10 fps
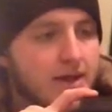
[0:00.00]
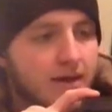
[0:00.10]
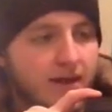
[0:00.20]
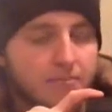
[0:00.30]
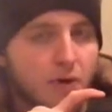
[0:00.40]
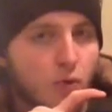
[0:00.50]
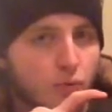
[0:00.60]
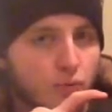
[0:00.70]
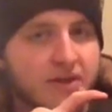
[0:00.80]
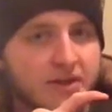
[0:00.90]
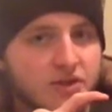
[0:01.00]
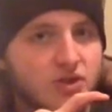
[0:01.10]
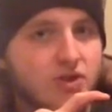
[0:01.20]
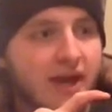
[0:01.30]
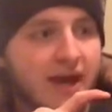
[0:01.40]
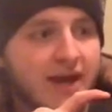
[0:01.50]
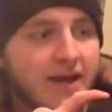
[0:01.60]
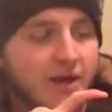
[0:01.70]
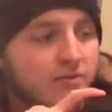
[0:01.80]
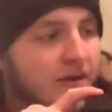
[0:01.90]
in both windage and
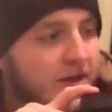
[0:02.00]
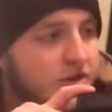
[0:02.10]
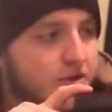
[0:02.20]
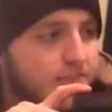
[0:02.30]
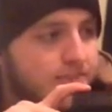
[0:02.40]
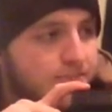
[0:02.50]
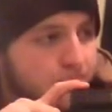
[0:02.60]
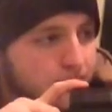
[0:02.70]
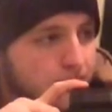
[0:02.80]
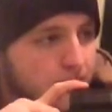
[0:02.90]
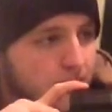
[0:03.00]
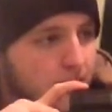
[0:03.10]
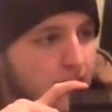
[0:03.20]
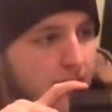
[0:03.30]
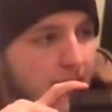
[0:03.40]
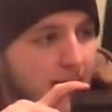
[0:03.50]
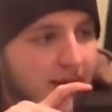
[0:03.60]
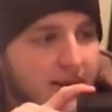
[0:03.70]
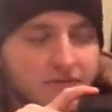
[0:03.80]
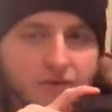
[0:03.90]
elevation.
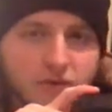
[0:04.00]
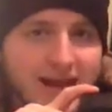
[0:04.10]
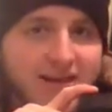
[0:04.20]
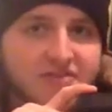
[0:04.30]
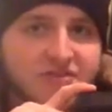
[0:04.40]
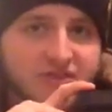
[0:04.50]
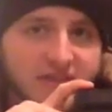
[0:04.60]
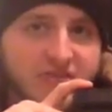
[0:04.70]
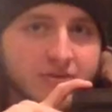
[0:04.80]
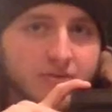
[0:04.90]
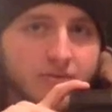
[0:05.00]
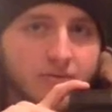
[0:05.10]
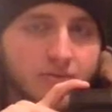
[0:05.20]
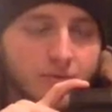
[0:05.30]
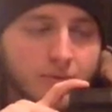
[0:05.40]
And the glass is decent for the